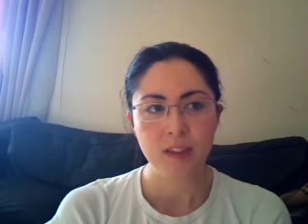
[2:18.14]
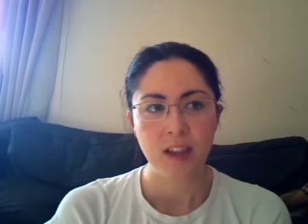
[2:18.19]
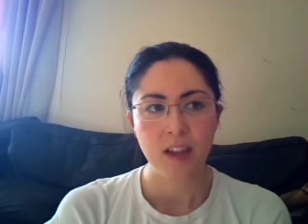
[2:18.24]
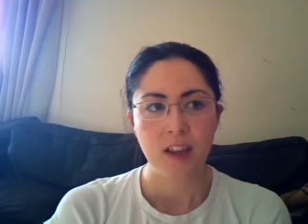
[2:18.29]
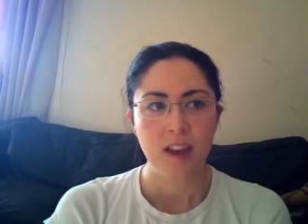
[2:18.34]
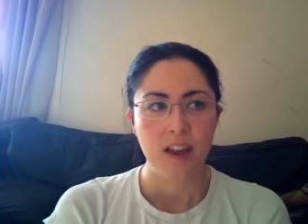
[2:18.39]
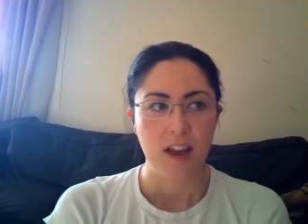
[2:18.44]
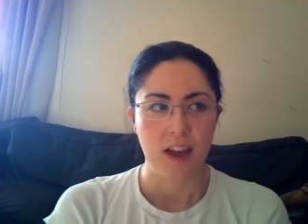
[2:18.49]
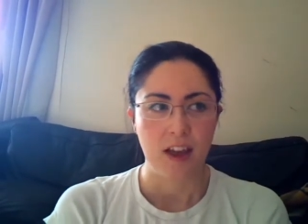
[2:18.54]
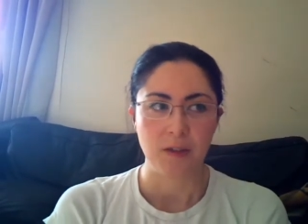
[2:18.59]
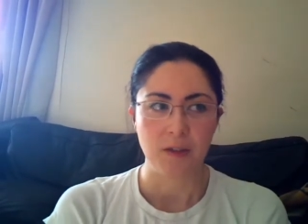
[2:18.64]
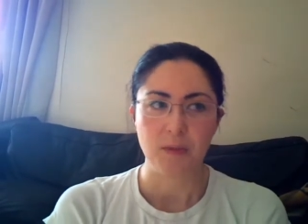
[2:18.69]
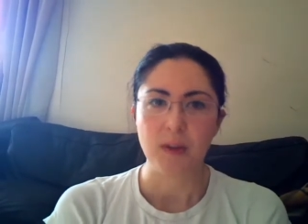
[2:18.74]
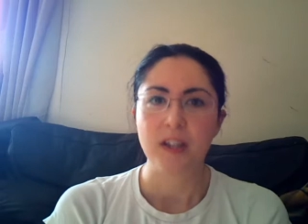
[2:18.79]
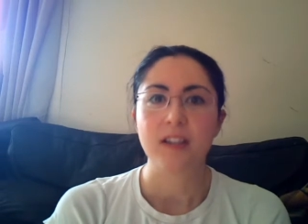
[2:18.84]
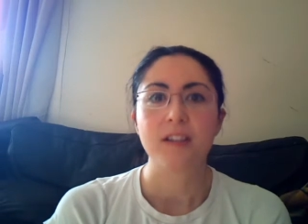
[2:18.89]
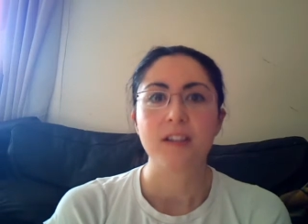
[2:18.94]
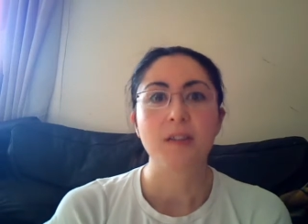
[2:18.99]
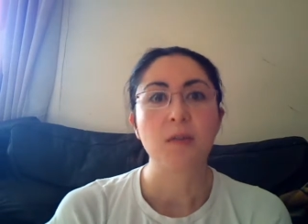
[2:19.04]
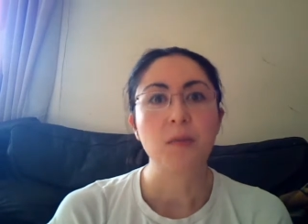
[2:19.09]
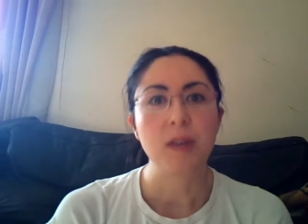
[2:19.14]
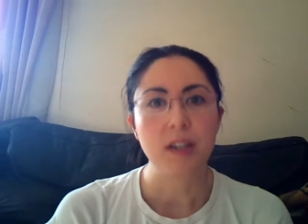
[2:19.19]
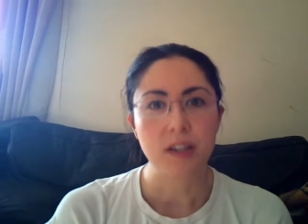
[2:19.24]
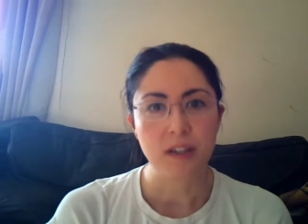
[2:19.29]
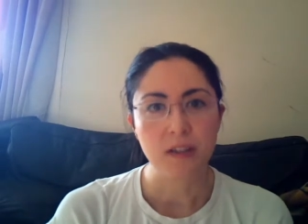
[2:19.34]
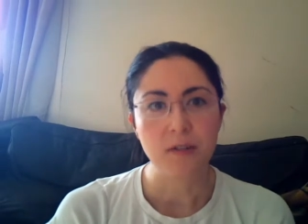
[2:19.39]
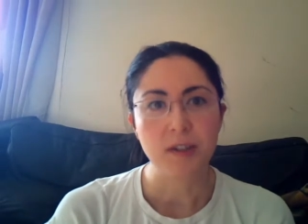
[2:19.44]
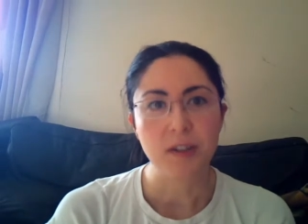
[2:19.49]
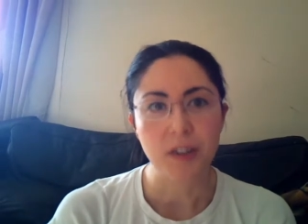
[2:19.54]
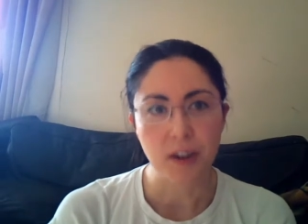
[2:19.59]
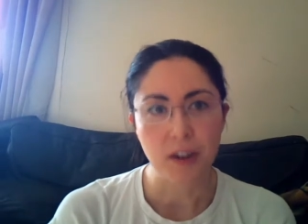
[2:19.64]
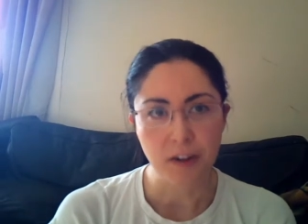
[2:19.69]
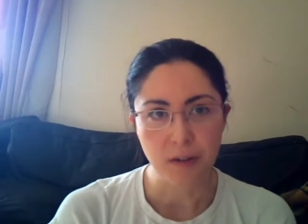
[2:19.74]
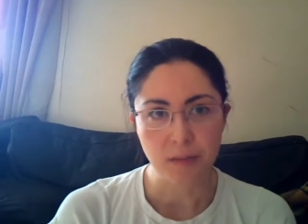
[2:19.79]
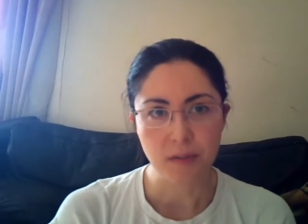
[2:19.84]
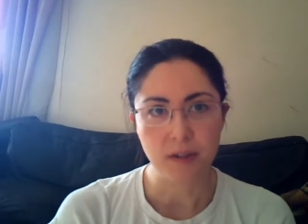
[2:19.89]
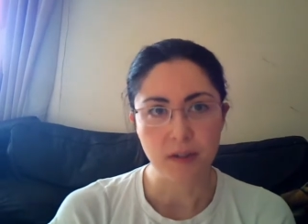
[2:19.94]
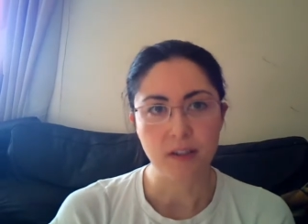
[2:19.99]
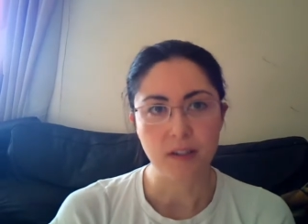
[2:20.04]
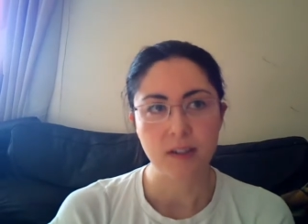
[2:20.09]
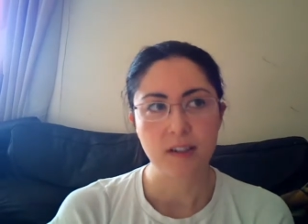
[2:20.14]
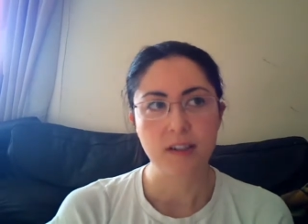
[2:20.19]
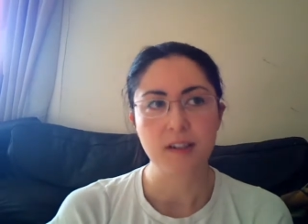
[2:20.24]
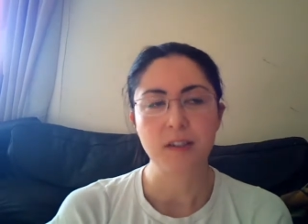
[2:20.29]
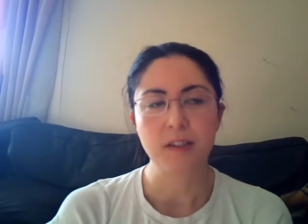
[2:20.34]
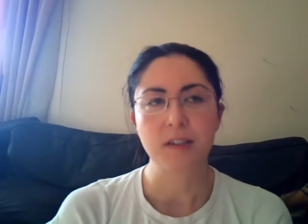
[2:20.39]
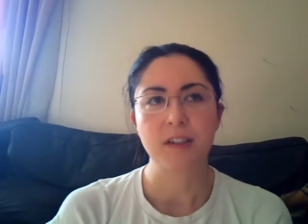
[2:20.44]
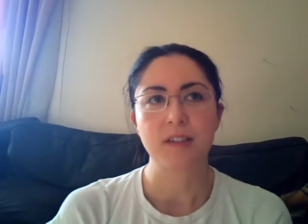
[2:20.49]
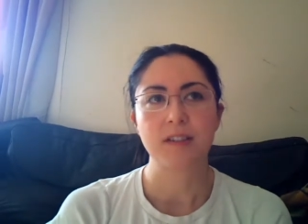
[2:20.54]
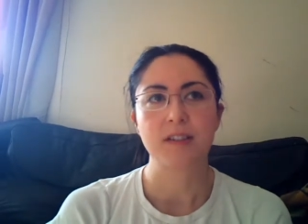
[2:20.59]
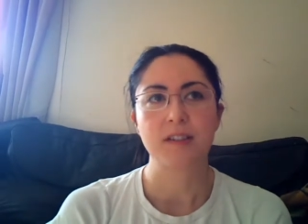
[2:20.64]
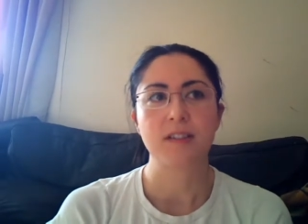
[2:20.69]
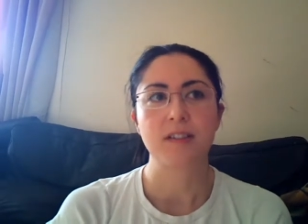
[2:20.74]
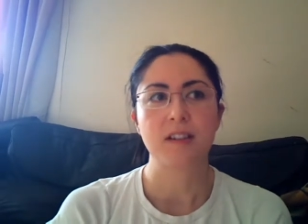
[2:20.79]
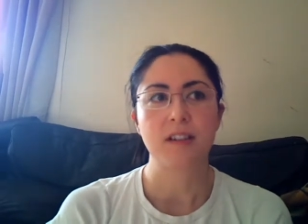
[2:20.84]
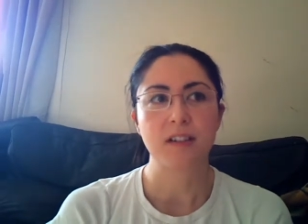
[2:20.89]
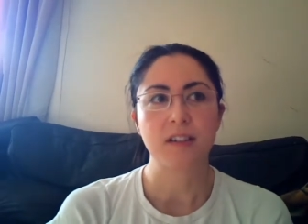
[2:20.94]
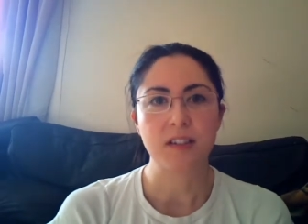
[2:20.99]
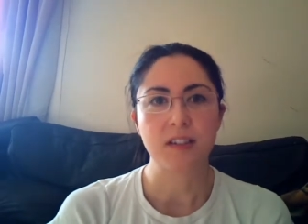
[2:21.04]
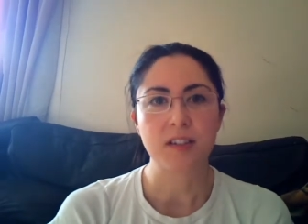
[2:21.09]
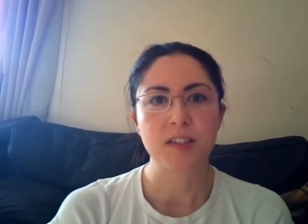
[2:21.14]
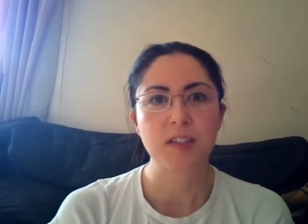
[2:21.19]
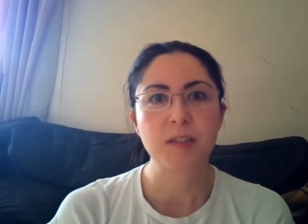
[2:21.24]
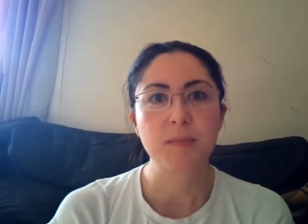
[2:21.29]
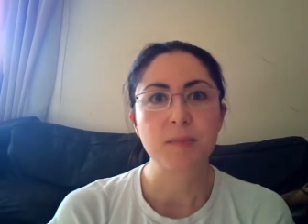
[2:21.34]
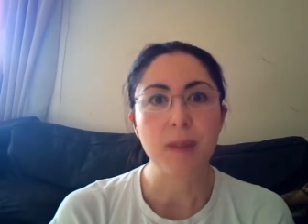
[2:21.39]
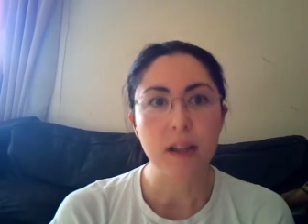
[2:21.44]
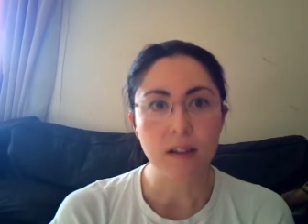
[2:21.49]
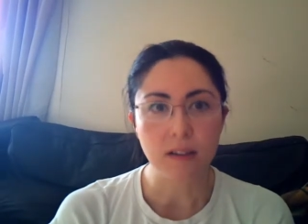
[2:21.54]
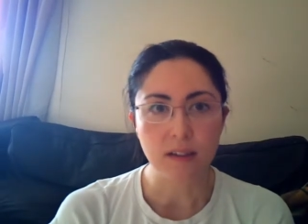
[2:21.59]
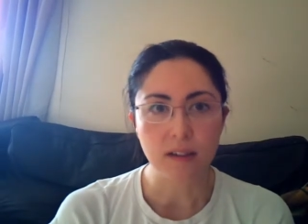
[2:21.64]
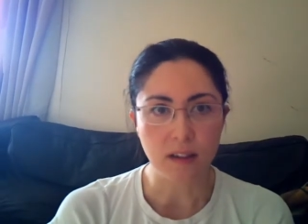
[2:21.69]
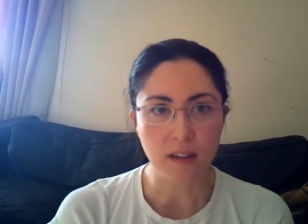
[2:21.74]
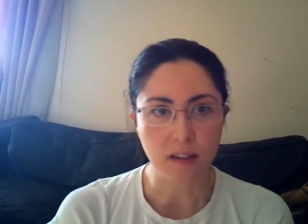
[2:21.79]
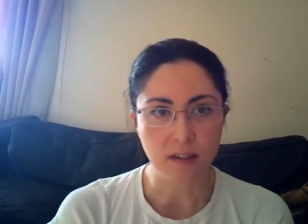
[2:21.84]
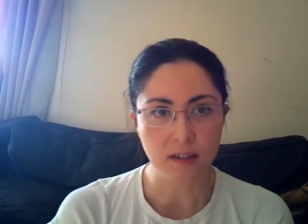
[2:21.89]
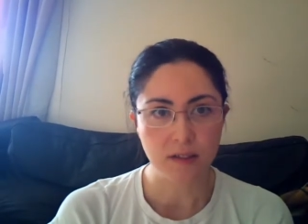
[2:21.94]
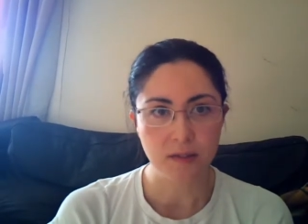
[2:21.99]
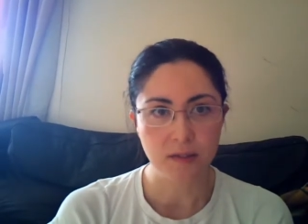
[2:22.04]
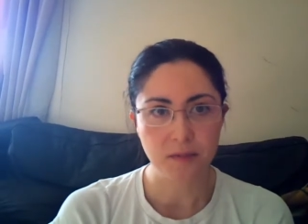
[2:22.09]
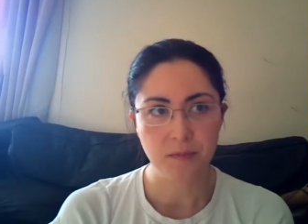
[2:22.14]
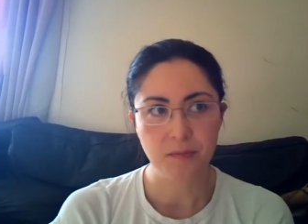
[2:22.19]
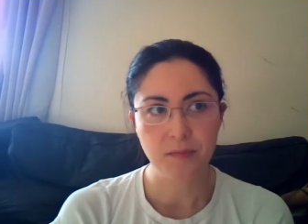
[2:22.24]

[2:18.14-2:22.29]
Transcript: And when the window is open, you can start to smell things.